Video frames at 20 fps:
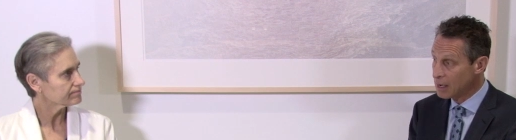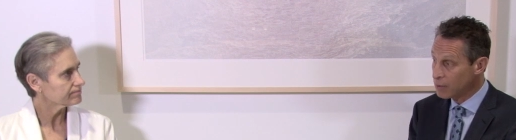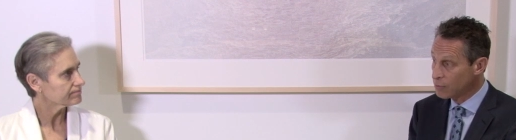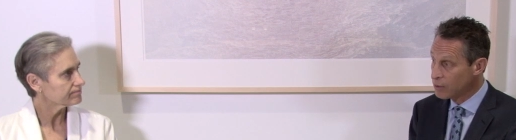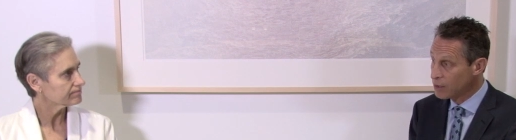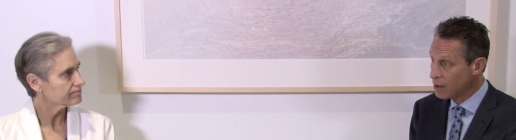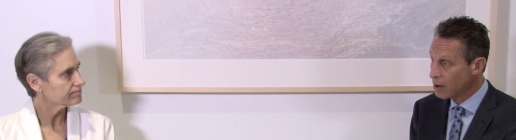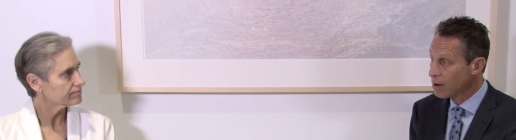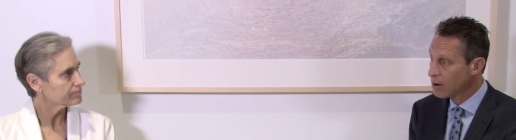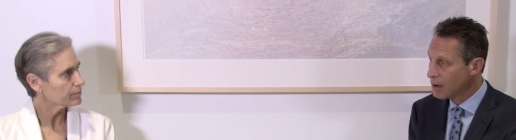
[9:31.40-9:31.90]
Speaker 1: and
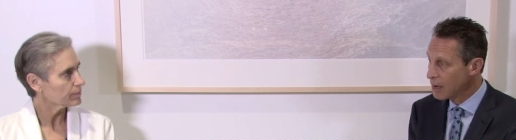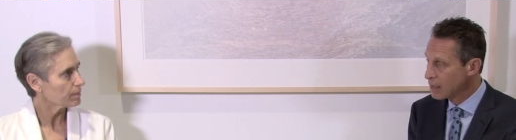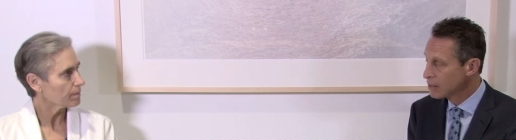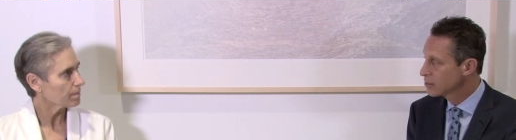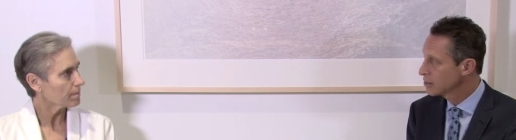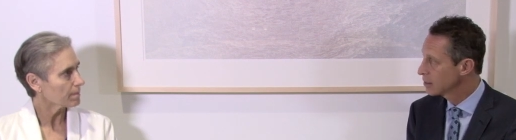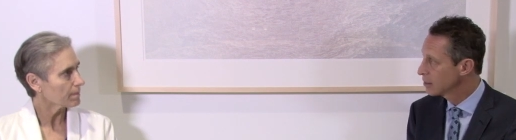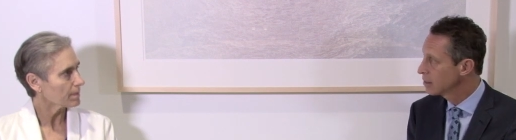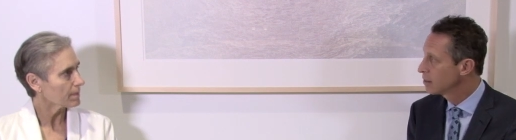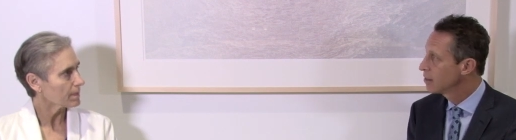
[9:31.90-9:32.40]
we are
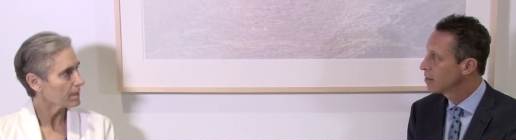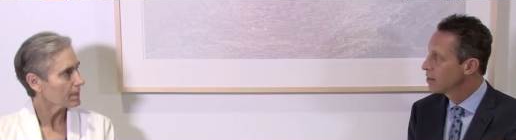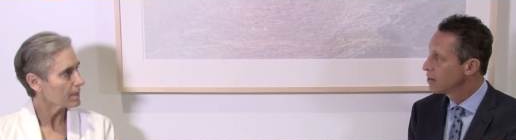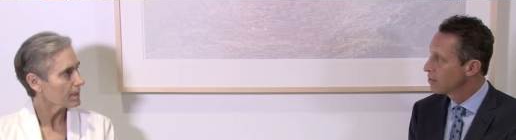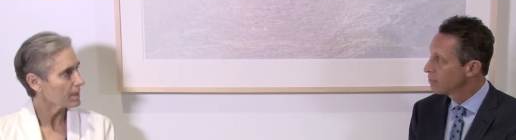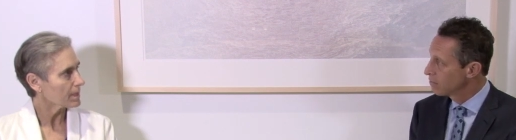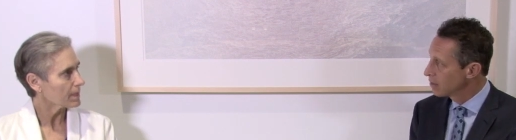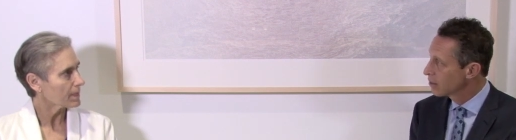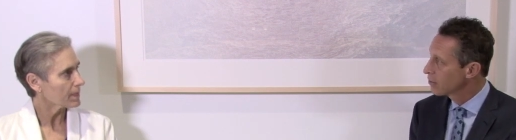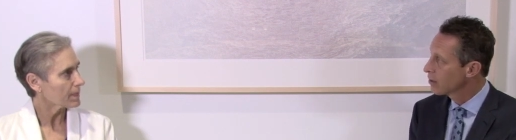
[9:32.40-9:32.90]
actually
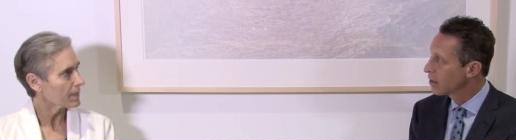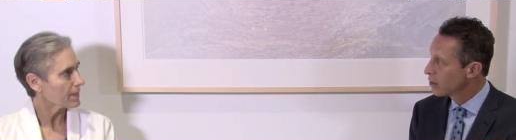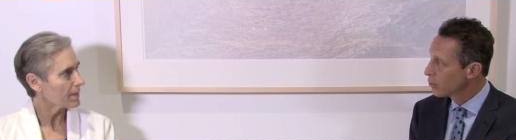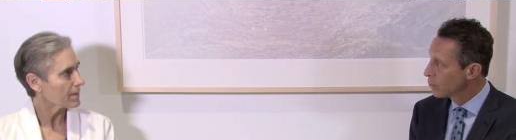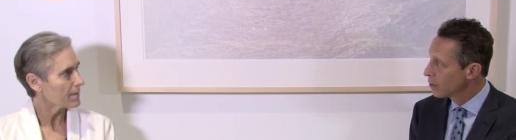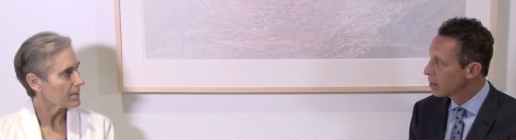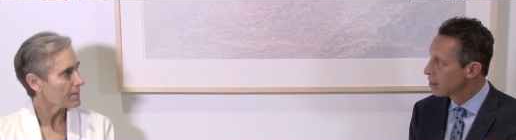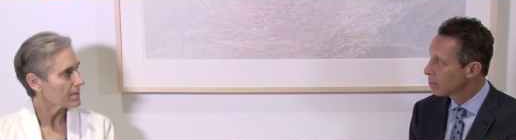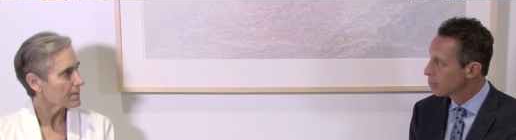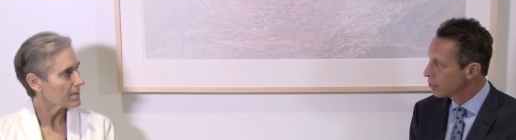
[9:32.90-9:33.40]
figuring out a
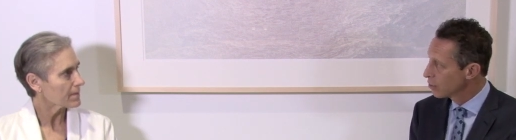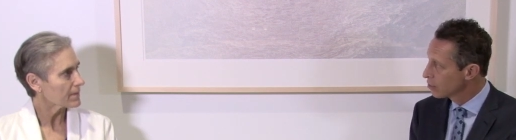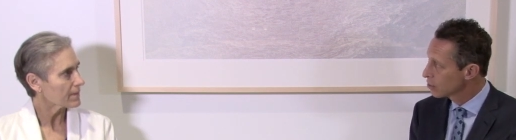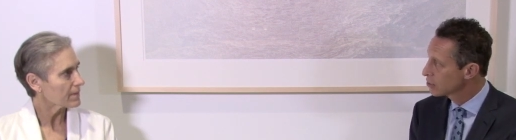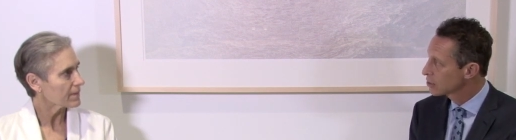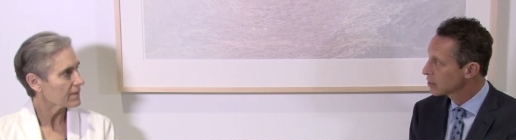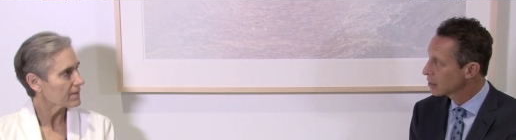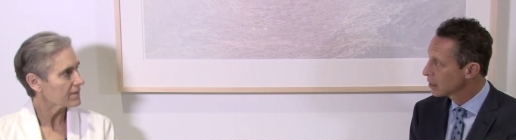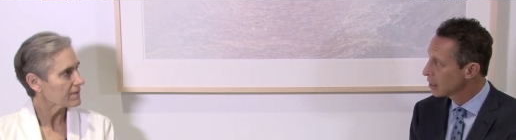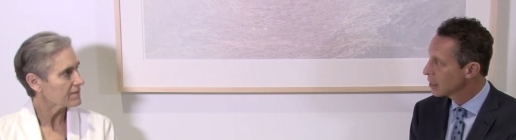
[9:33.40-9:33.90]
way to
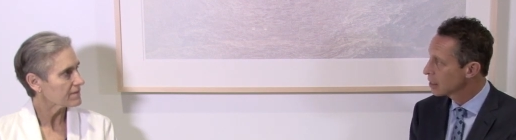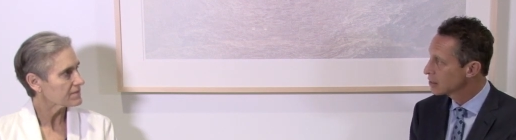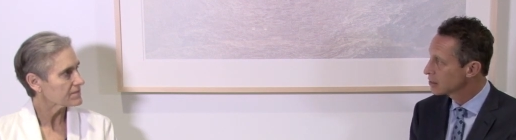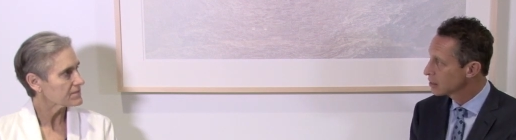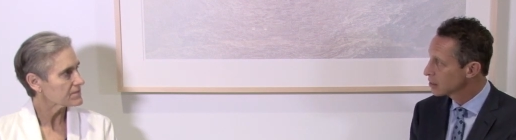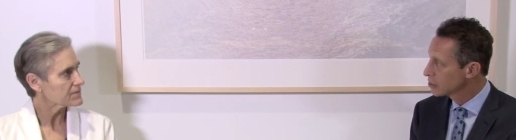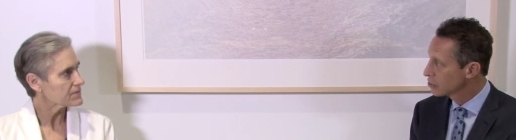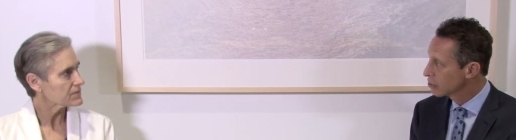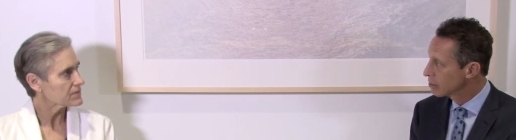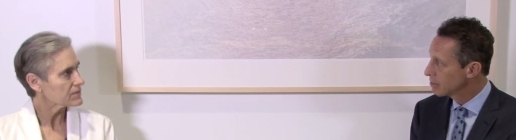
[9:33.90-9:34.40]
personalize
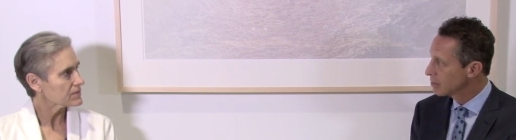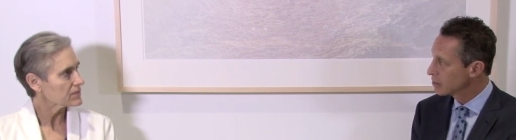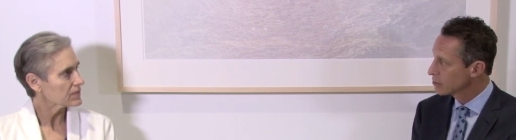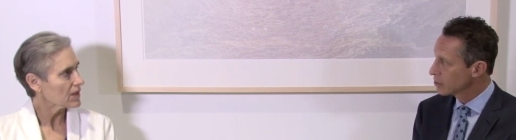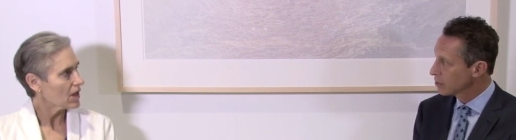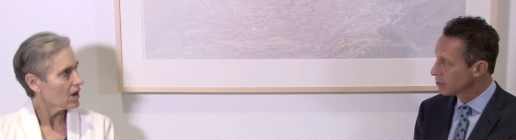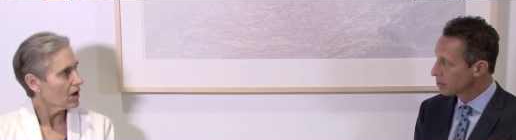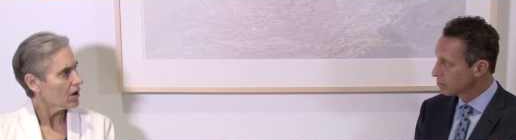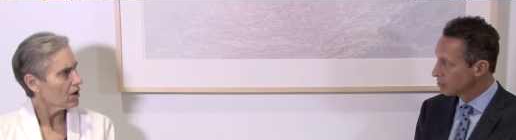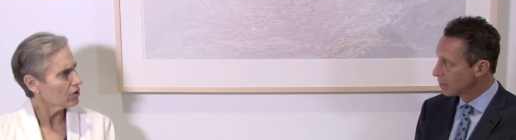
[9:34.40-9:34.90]
the treatment. It's
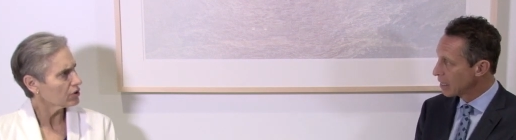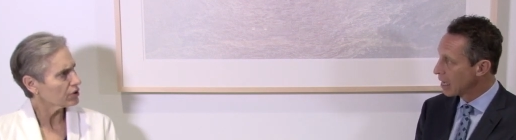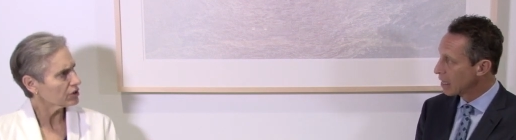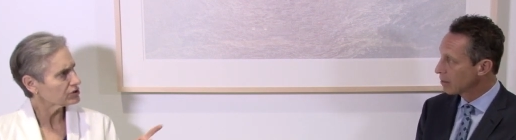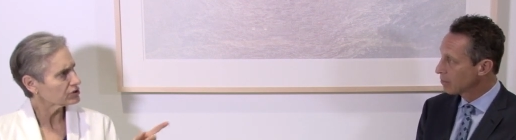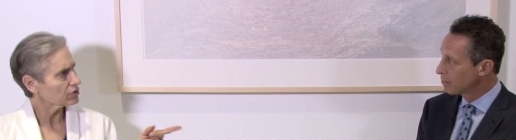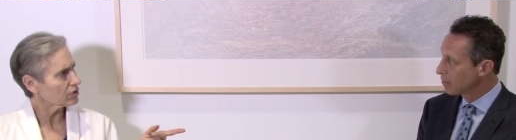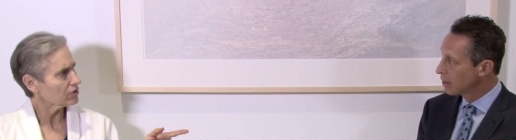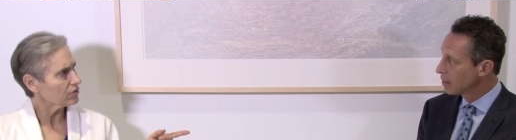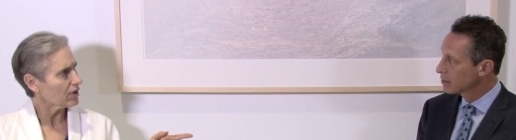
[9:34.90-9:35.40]
sort of the black
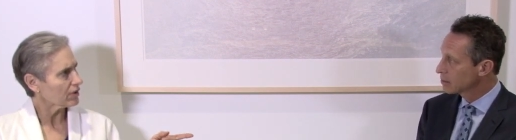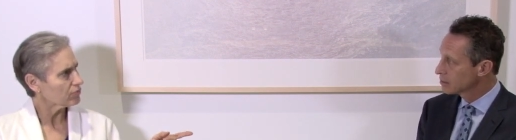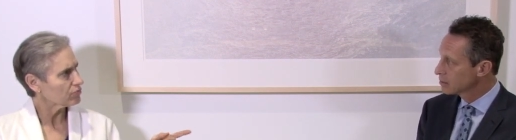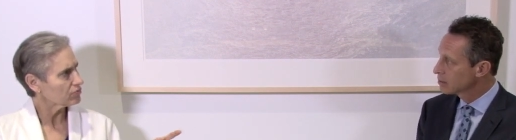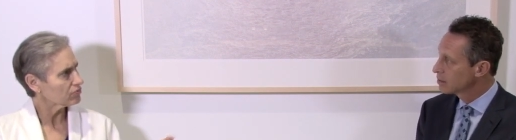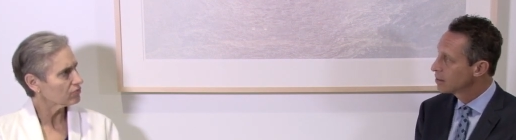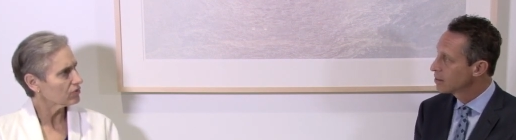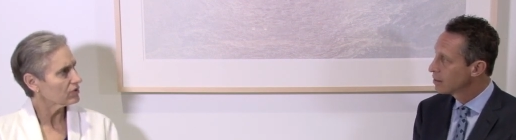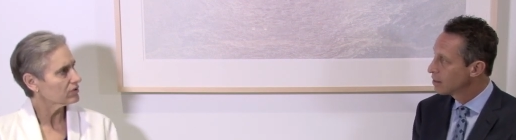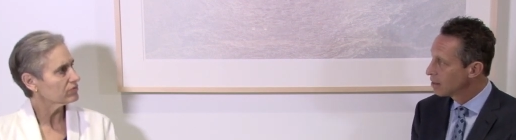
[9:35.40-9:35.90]
So uh, box.
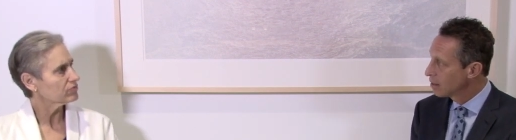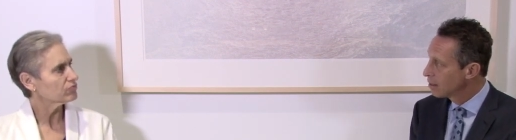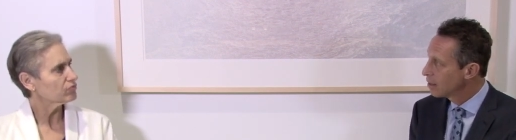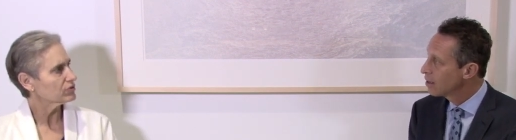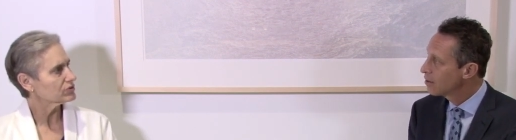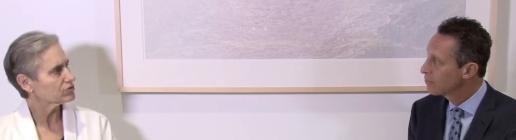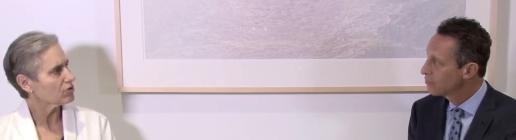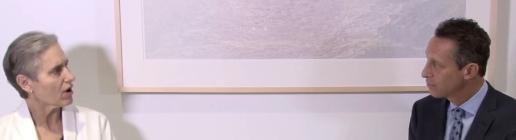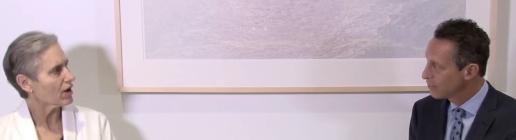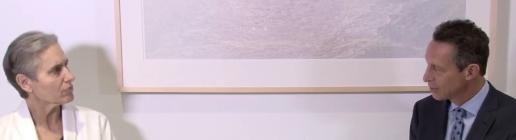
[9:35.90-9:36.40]
Uh, we'll,
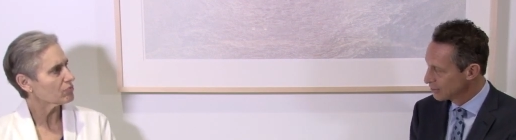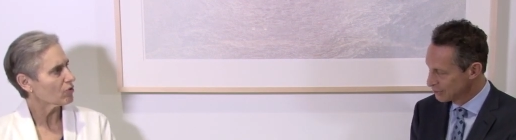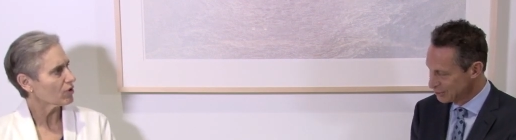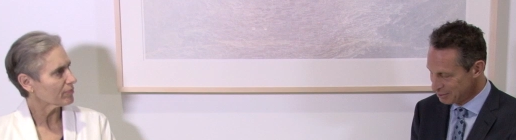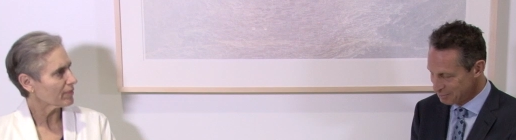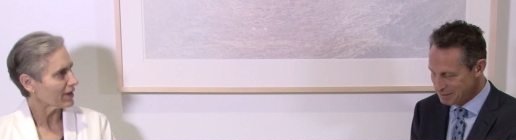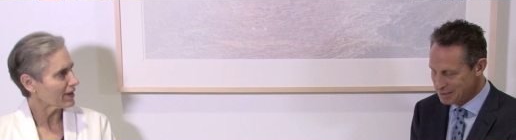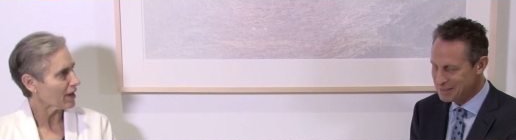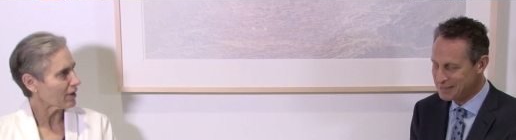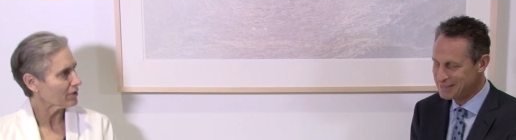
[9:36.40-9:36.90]
we'll talk more
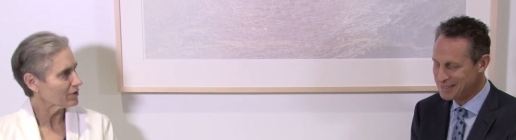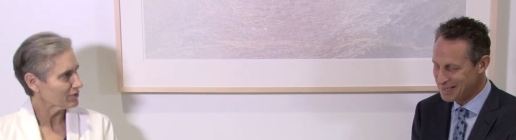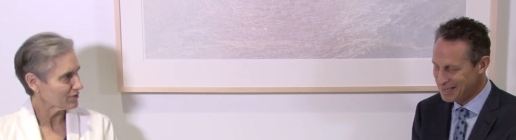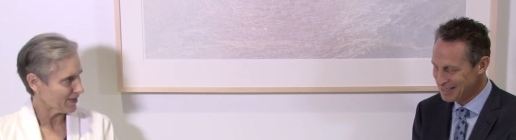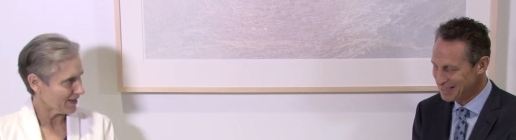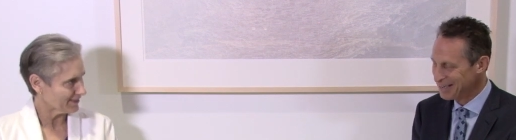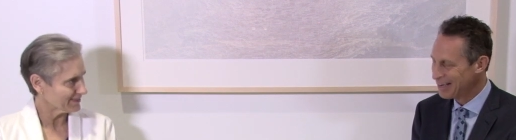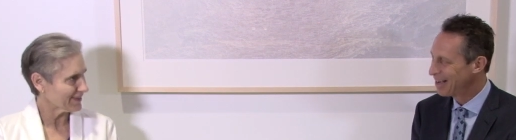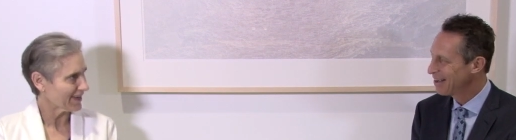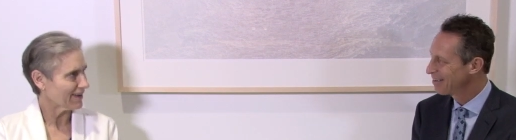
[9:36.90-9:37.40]
about how to do
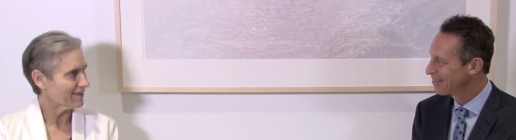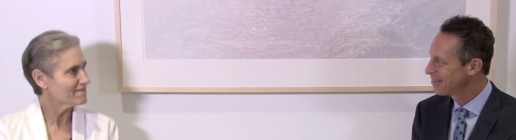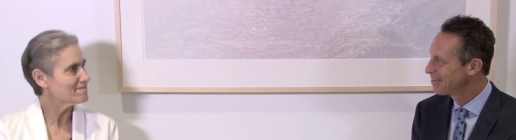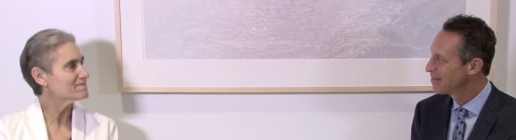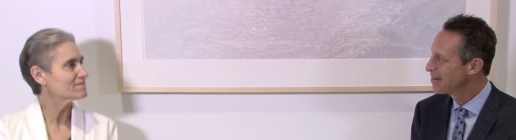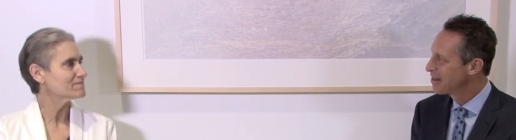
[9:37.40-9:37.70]
that. yeah. yeah.